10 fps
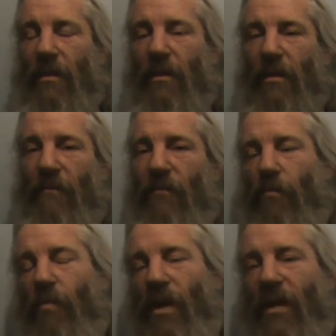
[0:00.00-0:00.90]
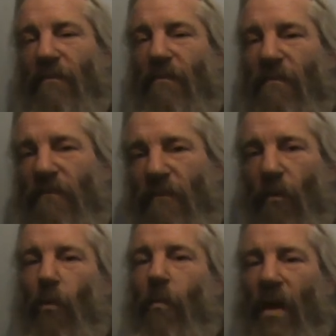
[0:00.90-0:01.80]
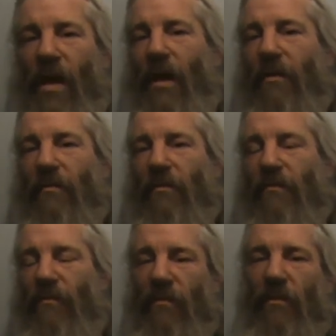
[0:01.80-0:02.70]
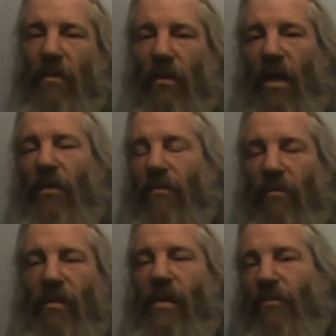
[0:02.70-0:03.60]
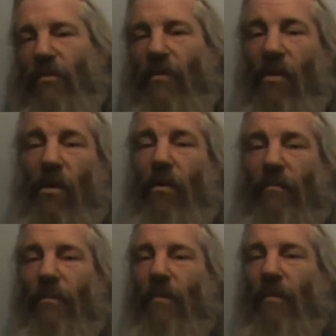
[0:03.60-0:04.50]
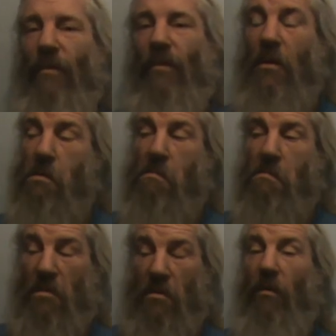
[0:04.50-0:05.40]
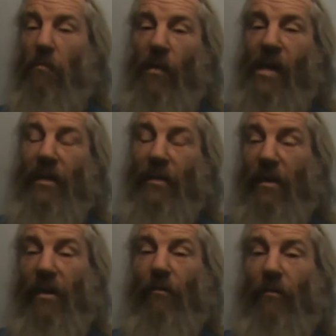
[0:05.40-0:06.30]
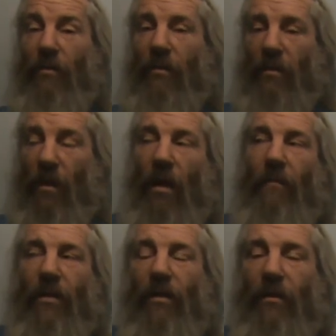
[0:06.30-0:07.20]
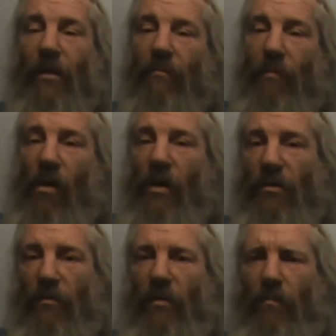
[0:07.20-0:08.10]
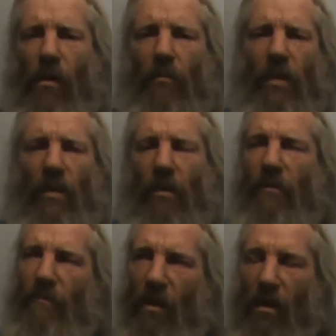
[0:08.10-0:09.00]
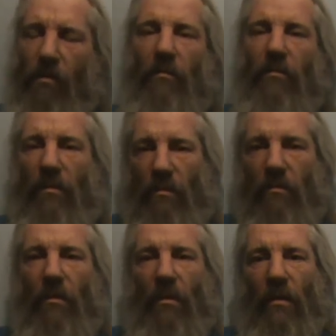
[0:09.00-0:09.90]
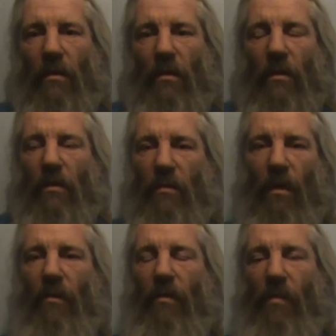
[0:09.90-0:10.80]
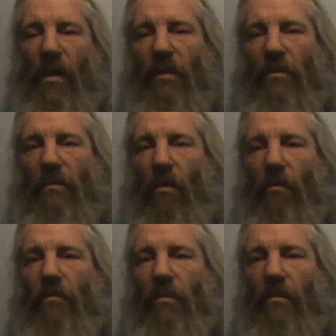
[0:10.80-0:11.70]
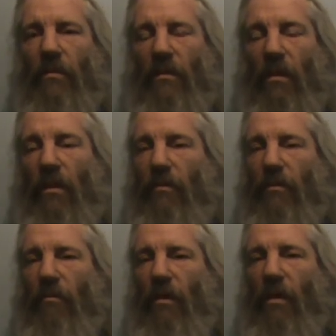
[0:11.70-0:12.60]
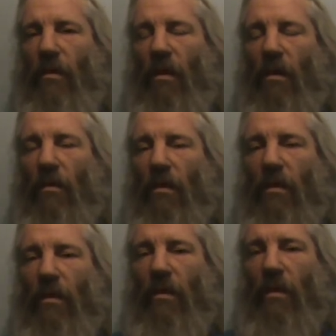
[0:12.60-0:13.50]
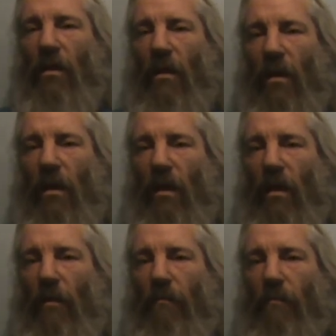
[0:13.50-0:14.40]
And if you're paying £4 for 100 grams of hop, it's not a bad deal. I'm going to look at buying some of the bulk, like Vogels and some of the base hops that I use quite a lot. Now